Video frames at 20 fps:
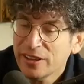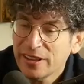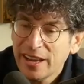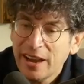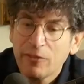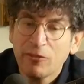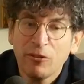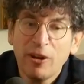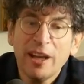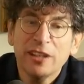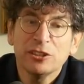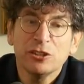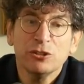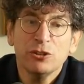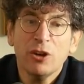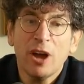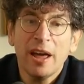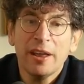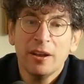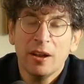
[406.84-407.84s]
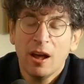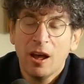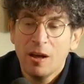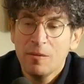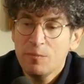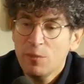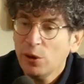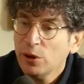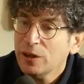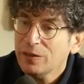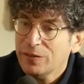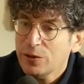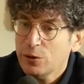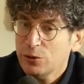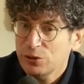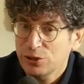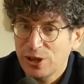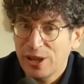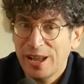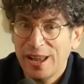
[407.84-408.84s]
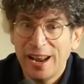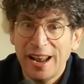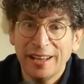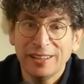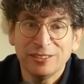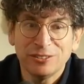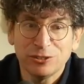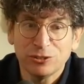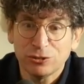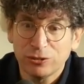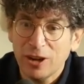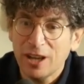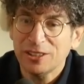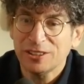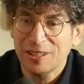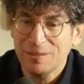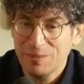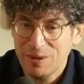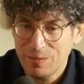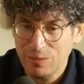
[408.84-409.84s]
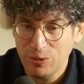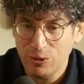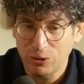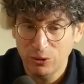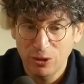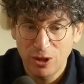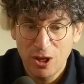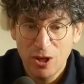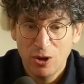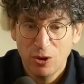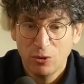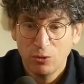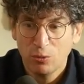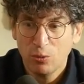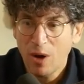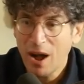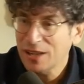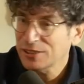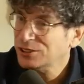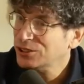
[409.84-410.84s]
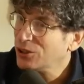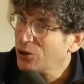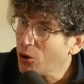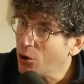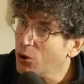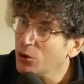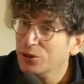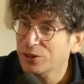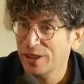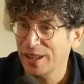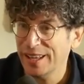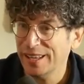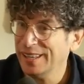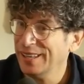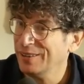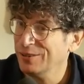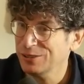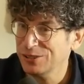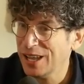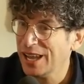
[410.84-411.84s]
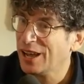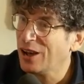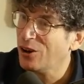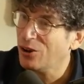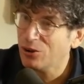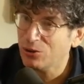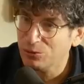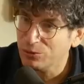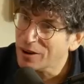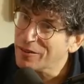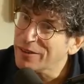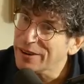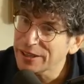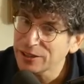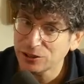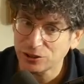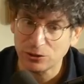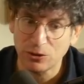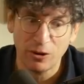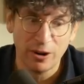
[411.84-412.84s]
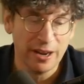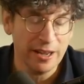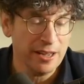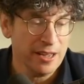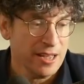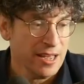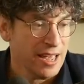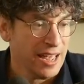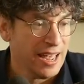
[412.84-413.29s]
yeah, right. So you got a million views, and I trust that people watched the whole thing. It yes. was like a riveting story.